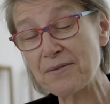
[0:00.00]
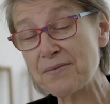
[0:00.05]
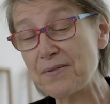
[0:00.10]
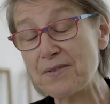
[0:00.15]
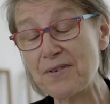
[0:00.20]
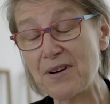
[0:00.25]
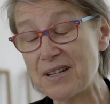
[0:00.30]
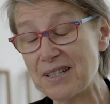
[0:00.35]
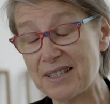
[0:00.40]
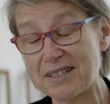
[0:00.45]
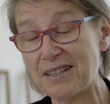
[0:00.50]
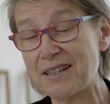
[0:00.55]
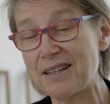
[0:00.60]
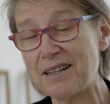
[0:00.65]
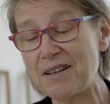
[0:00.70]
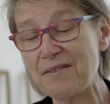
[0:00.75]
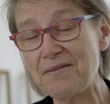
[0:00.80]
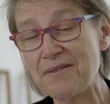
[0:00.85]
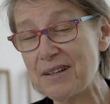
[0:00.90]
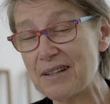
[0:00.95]
for us to
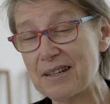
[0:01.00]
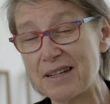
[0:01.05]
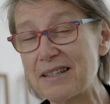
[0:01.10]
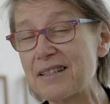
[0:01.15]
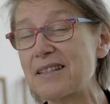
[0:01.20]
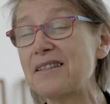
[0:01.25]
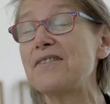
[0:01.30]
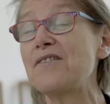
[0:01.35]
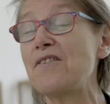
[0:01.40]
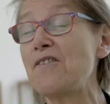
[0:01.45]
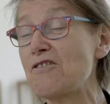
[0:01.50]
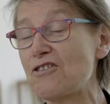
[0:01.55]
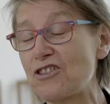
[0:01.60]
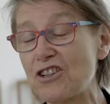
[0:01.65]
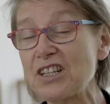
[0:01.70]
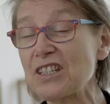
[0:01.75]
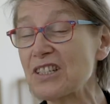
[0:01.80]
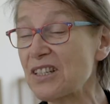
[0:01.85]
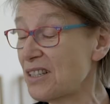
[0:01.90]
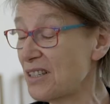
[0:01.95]
live in. It's
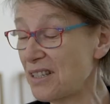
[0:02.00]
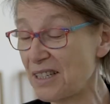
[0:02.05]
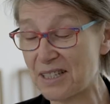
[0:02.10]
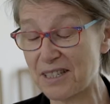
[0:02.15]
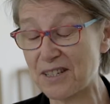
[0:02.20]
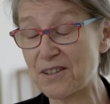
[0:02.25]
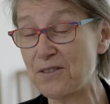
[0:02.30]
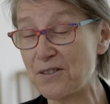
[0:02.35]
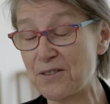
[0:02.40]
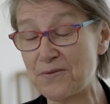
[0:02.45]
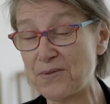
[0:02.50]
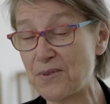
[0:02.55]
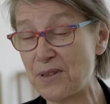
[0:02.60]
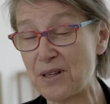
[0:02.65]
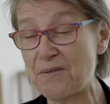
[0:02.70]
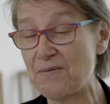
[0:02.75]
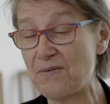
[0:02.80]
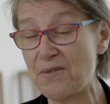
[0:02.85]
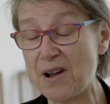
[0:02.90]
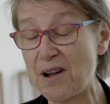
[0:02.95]
not just that it's good for
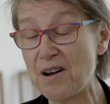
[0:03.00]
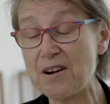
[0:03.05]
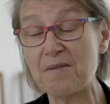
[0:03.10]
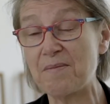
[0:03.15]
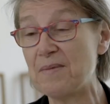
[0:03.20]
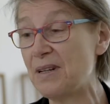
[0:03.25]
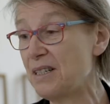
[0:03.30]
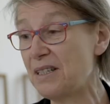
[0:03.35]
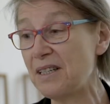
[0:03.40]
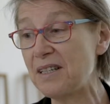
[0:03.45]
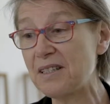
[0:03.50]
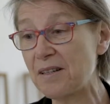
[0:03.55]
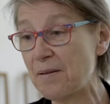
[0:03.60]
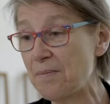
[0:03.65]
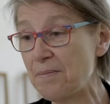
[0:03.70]
the environment, it's a